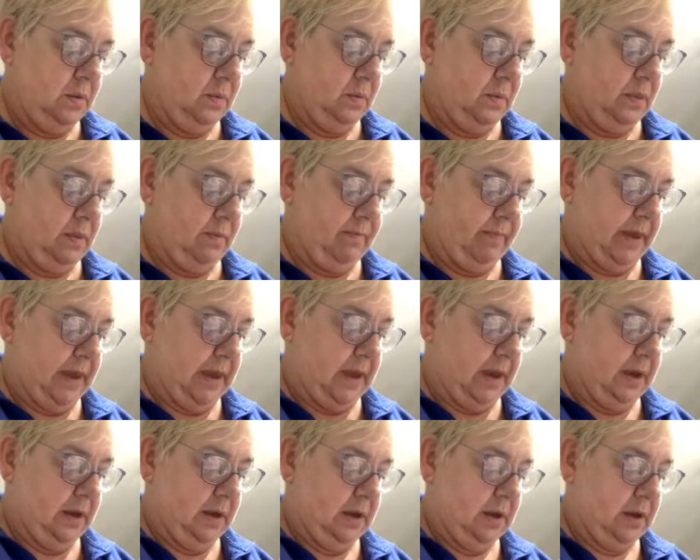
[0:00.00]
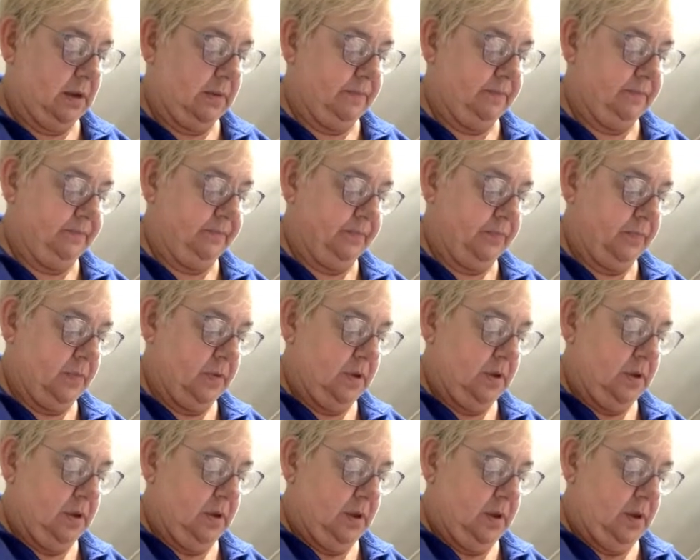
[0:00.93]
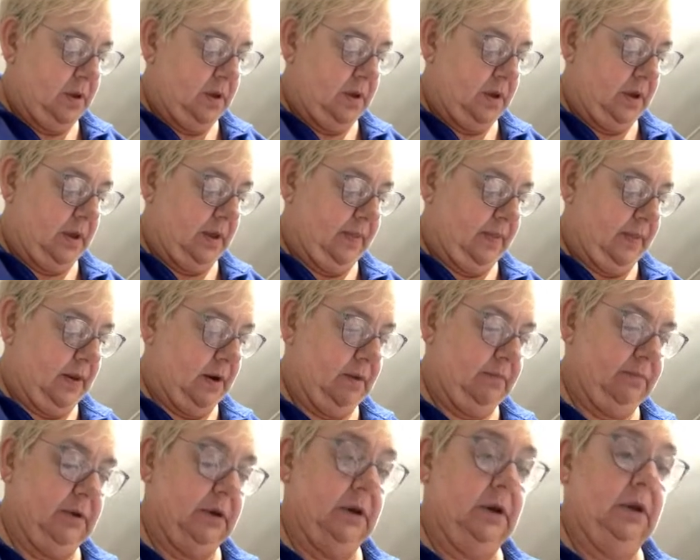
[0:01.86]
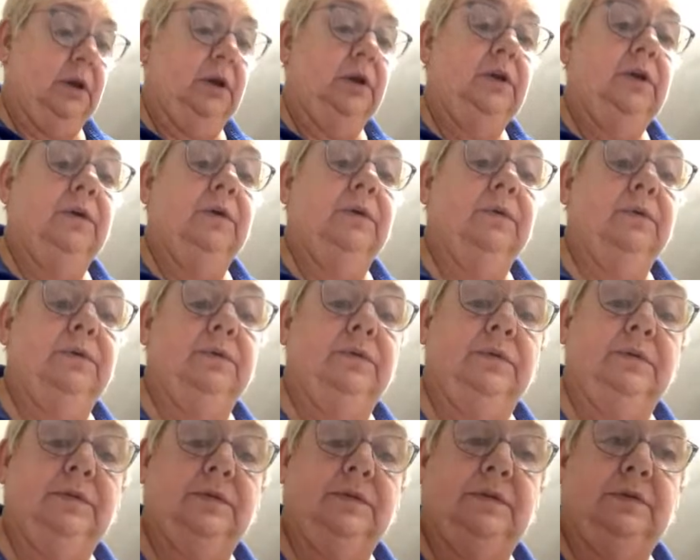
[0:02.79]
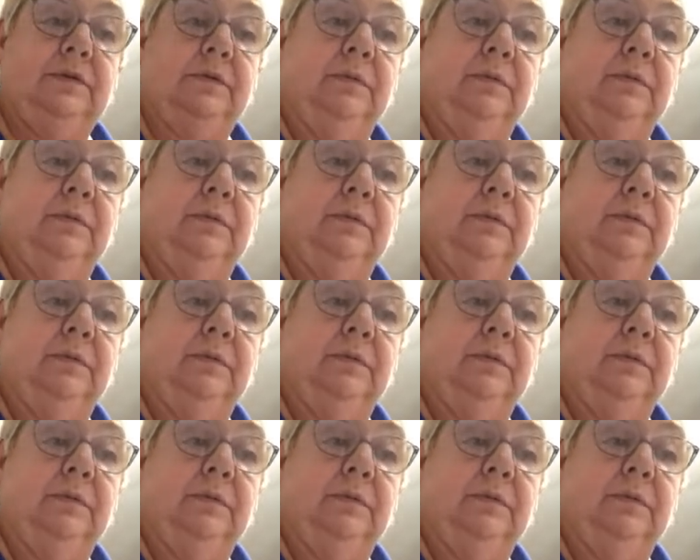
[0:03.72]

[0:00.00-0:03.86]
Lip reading: in the back, and then I'm going to use